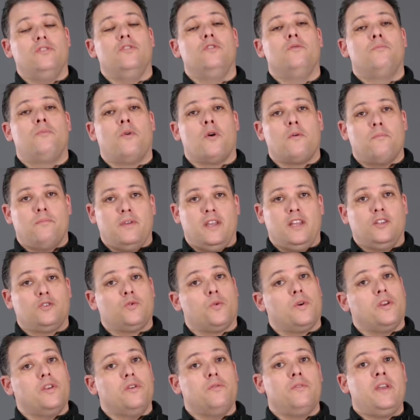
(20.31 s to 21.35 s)
in Newport Beach
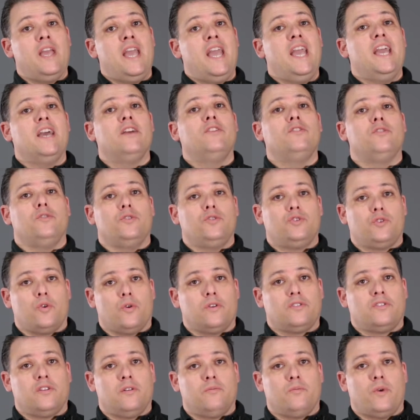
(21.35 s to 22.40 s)
where you can do
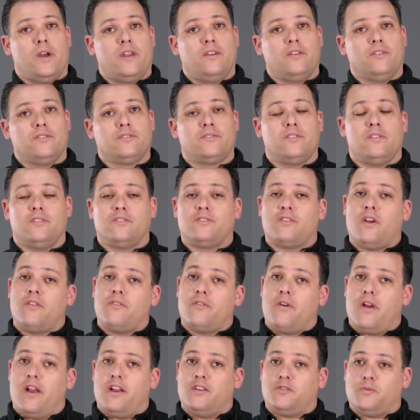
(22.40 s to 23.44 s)
short-term rentals, and there's
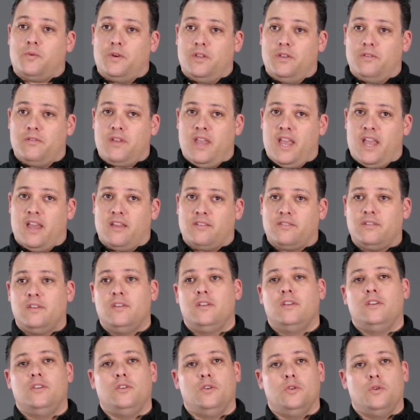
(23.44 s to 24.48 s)
other areas where you can't.
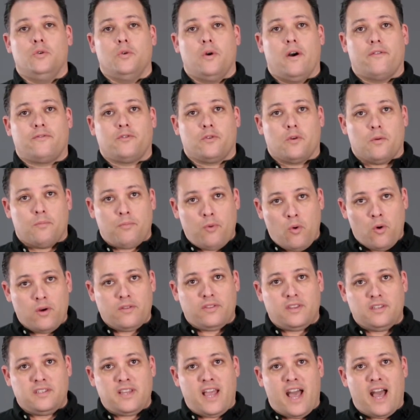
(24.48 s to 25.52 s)
You do have to
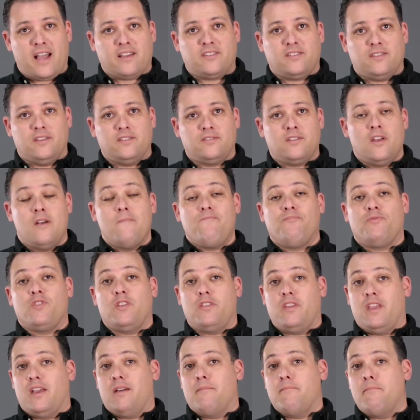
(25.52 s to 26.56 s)
report the taxes,
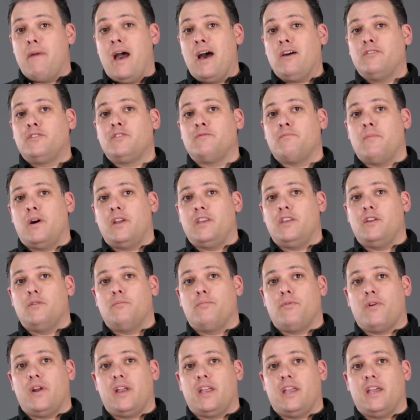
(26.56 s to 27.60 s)
the amount of money you
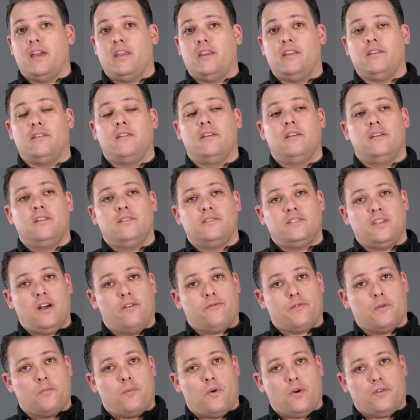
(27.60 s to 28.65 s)
bring in, and
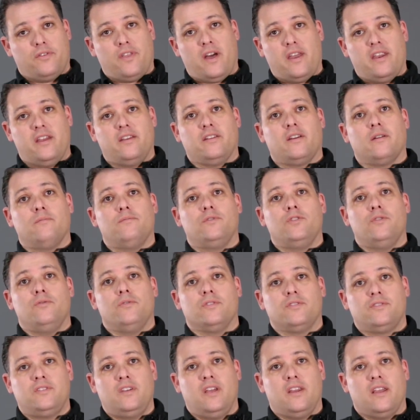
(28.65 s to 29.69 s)
self-report that income to
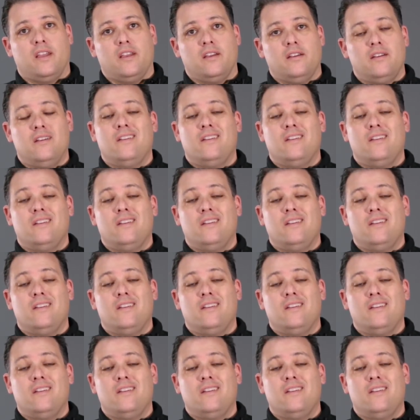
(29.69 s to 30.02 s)
the city.